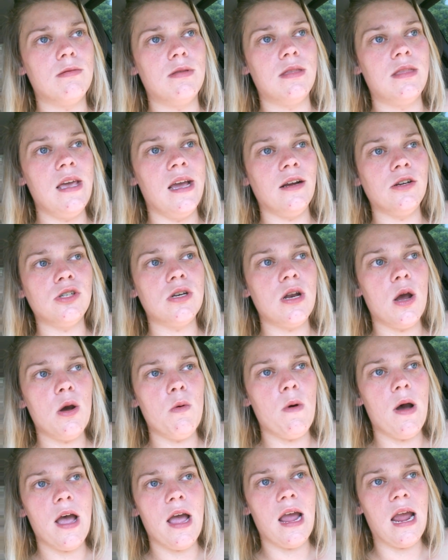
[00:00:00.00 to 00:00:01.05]
There's no
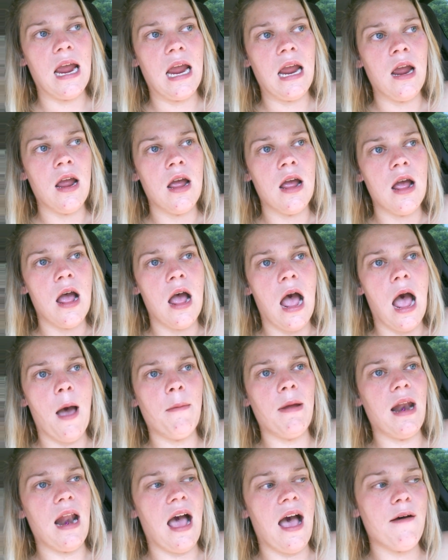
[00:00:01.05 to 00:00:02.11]
way. I
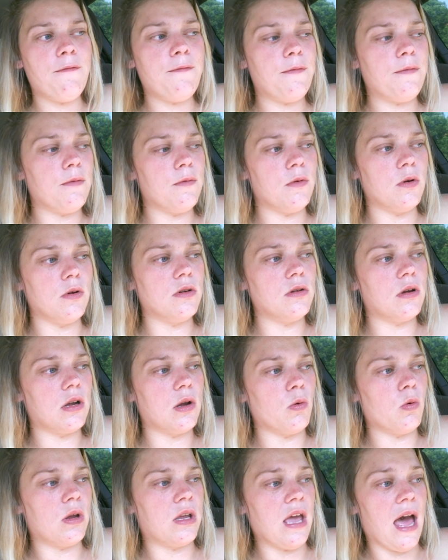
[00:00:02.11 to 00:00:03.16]
mean, I've
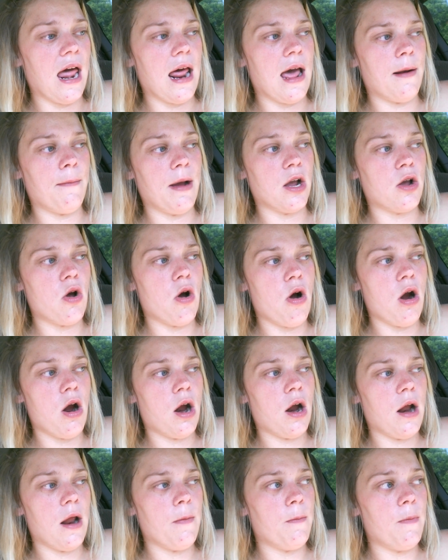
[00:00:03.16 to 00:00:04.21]
got out of my
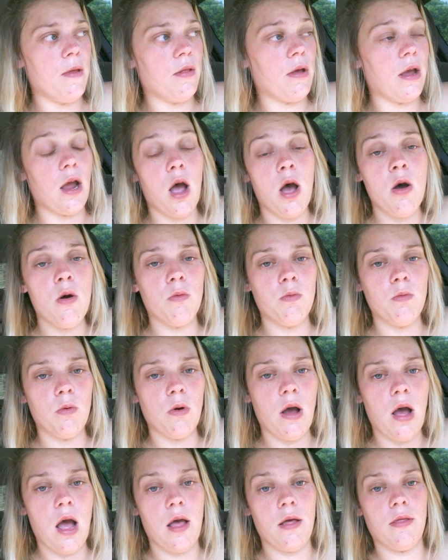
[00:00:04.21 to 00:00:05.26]
car and been like, oh,
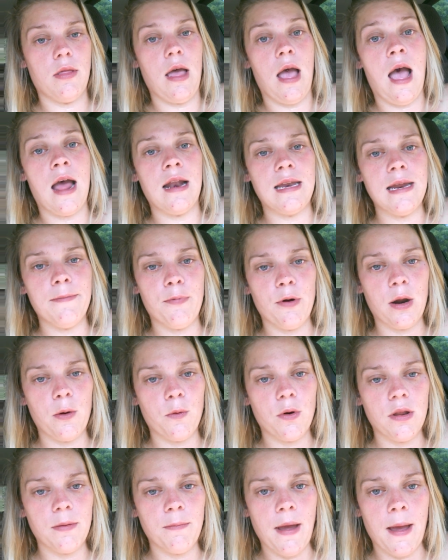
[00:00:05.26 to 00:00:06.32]
I did bring
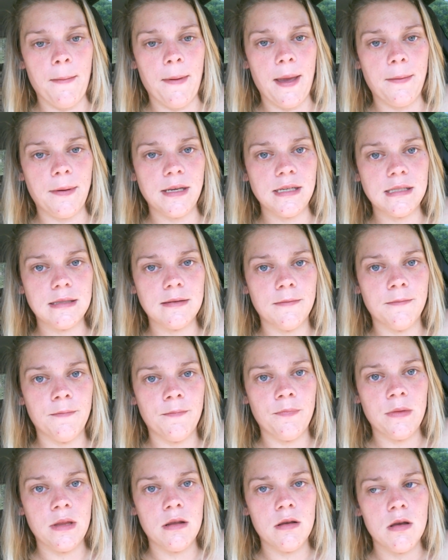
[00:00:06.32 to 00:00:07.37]
one of my babies.
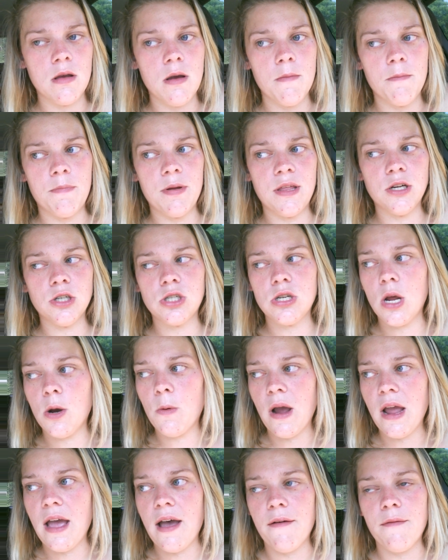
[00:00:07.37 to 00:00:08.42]
But there's no
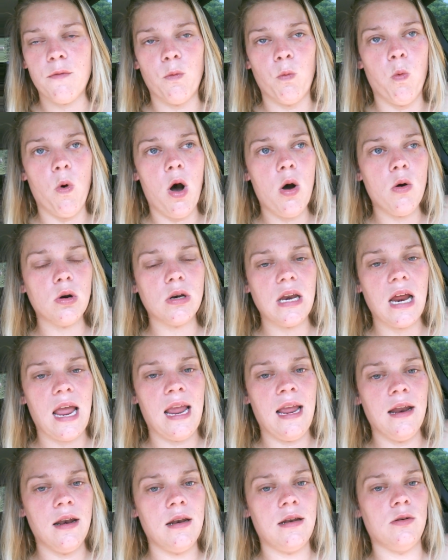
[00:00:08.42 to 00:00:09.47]
way I've walked
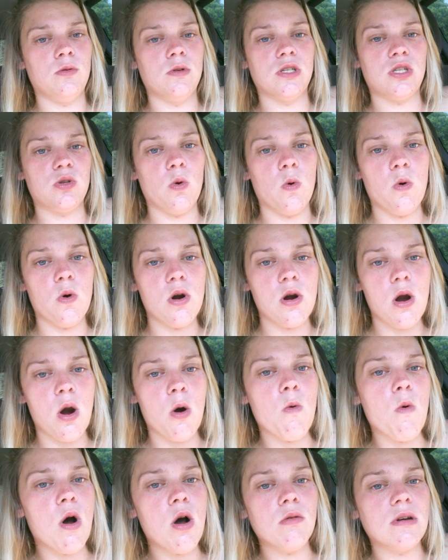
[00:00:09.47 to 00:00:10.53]
into a store or
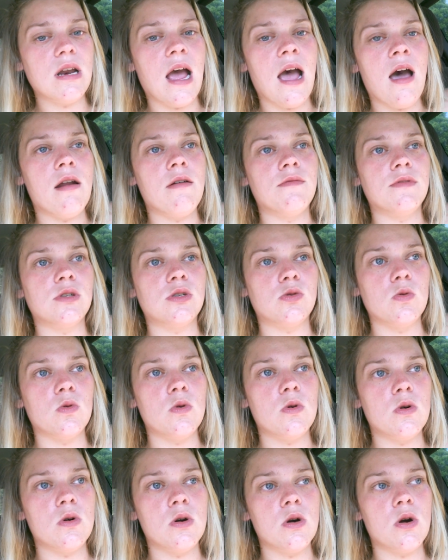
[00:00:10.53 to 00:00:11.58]
walked out of a
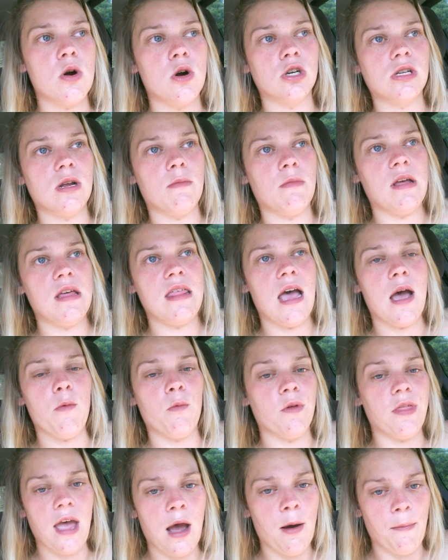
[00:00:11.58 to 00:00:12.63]
store or something like that
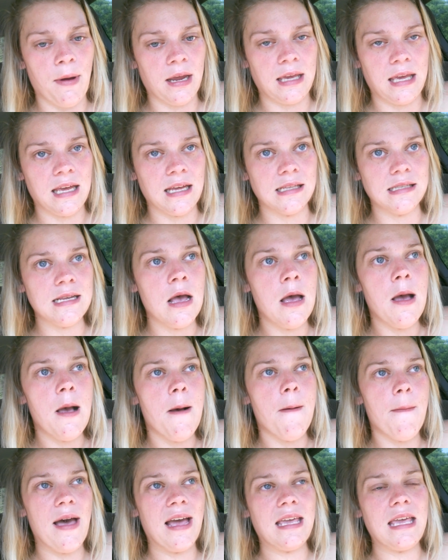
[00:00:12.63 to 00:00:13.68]
without my kids.
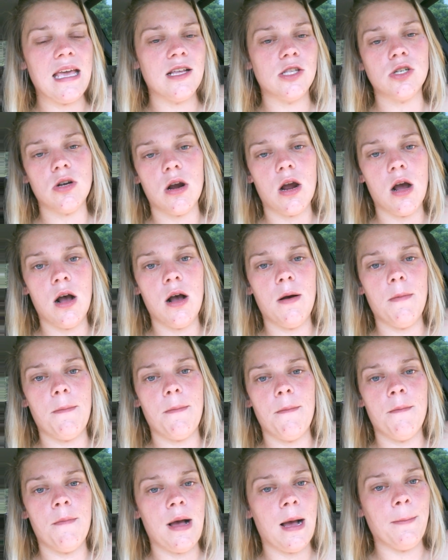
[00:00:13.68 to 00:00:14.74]
My kids are up
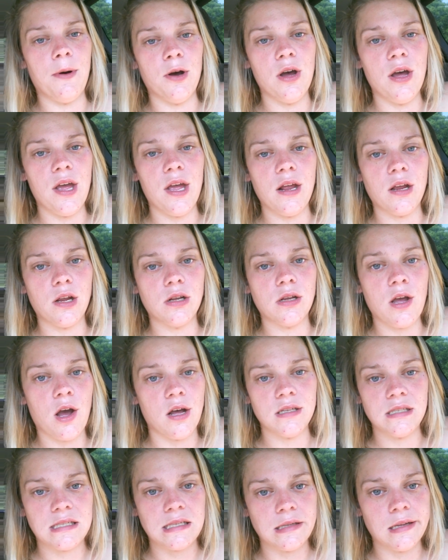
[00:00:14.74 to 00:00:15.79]
my butt
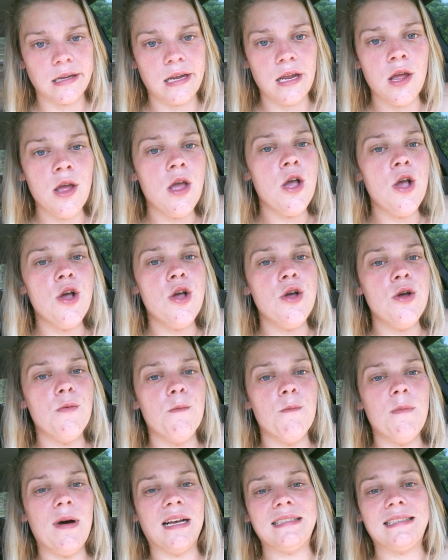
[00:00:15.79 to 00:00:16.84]
constantly.
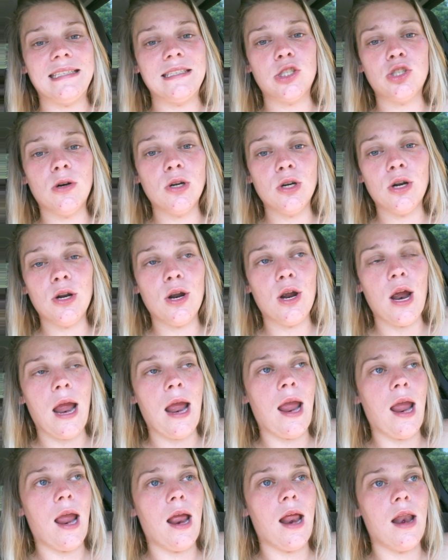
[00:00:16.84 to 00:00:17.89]
My sister
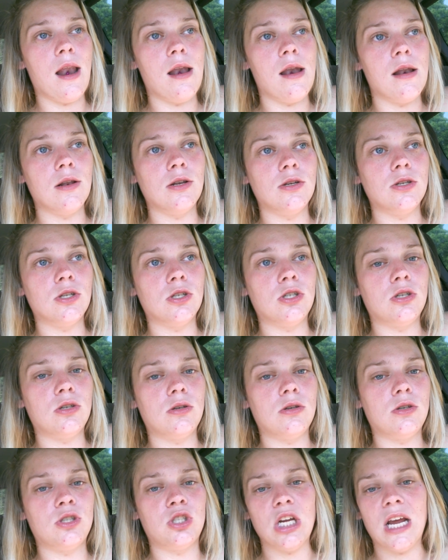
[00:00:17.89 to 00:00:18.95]
and
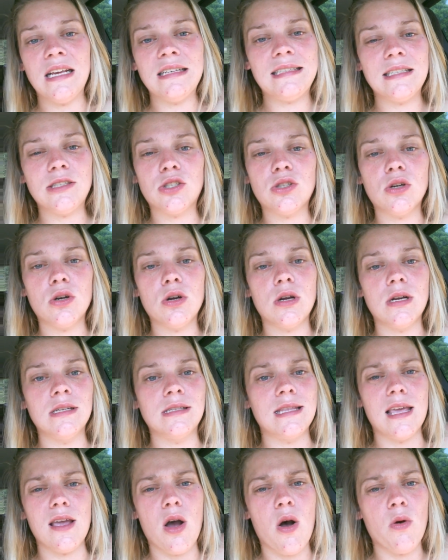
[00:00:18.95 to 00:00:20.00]
Jay's sister is
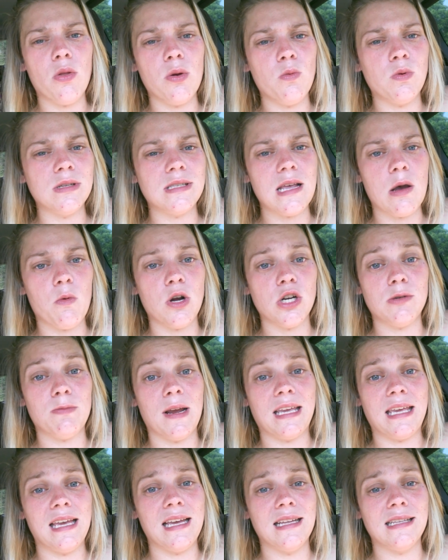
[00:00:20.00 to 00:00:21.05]
the only ones that watch
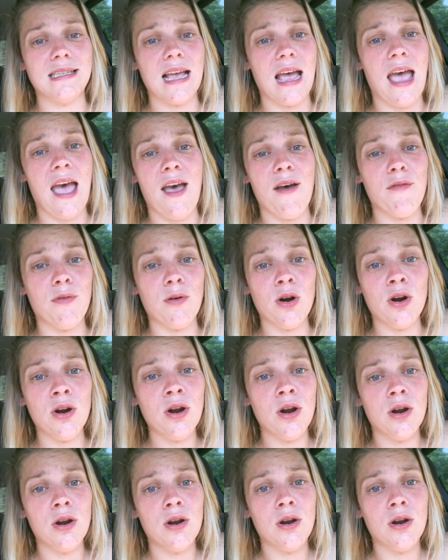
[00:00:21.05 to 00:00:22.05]
my kids ever.